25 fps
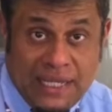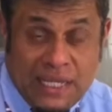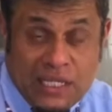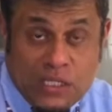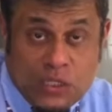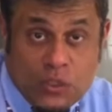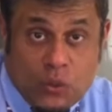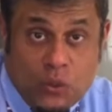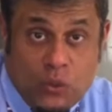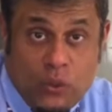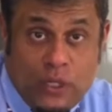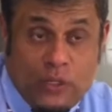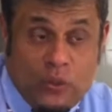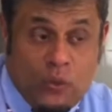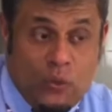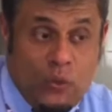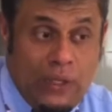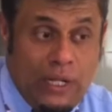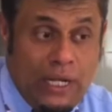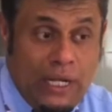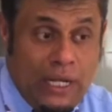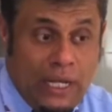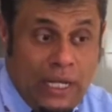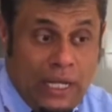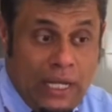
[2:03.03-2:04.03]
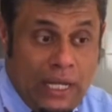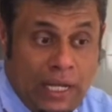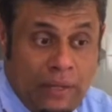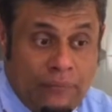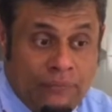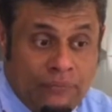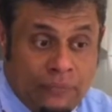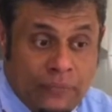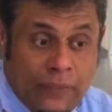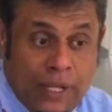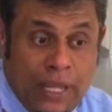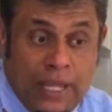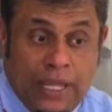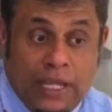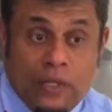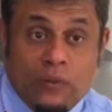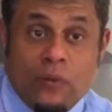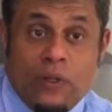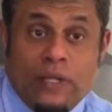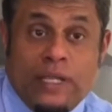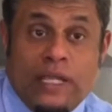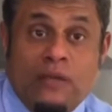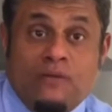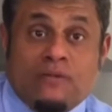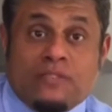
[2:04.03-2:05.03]
so it will
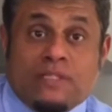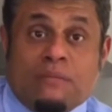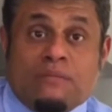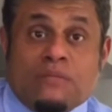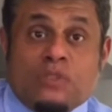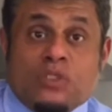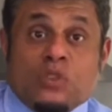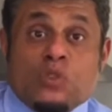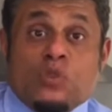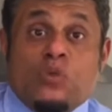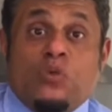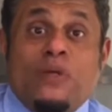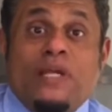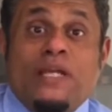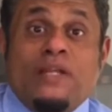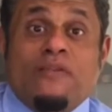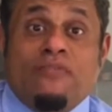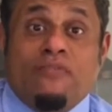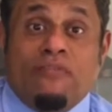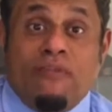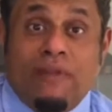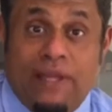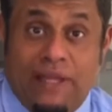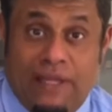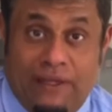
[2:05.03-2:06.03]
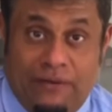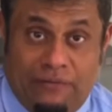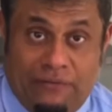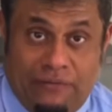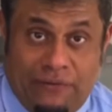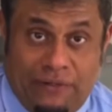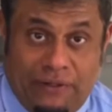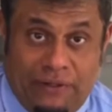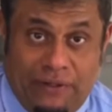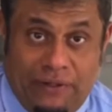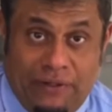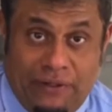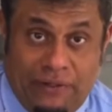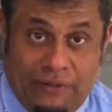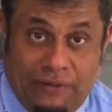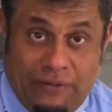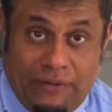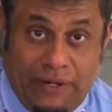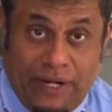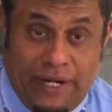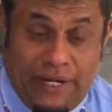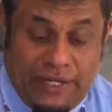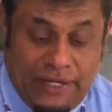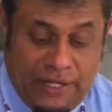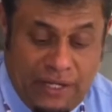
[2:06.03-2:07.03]
give some sweet flavor,
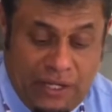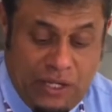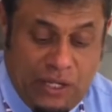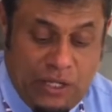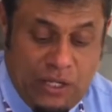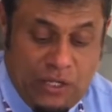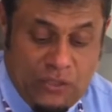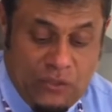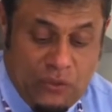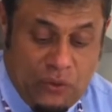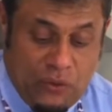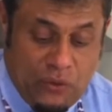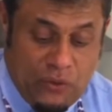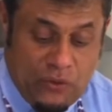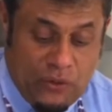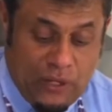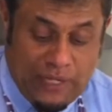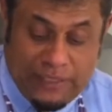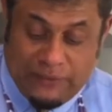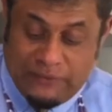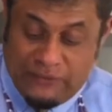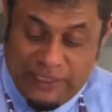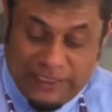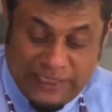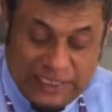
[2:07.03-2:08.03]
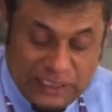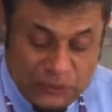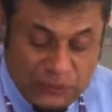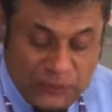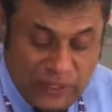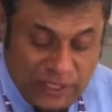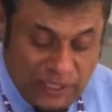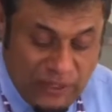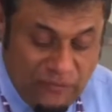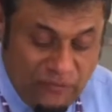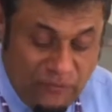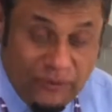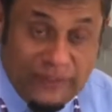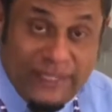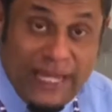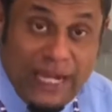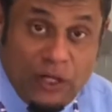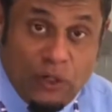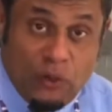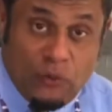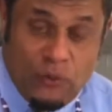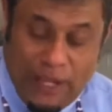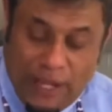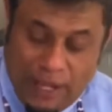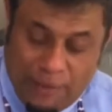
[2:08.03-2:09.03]
right? So we're just waiting for that
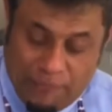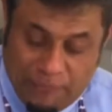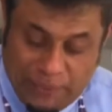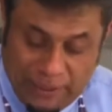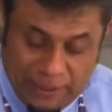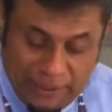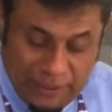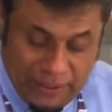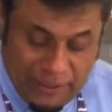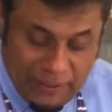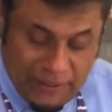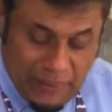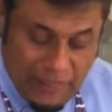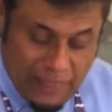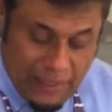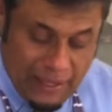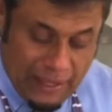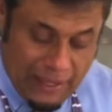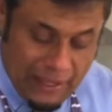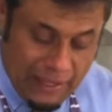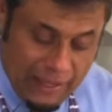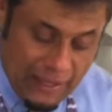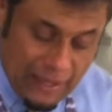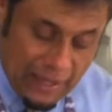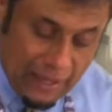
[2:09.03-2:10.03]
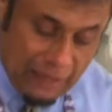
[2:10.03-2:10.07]
to happen. Now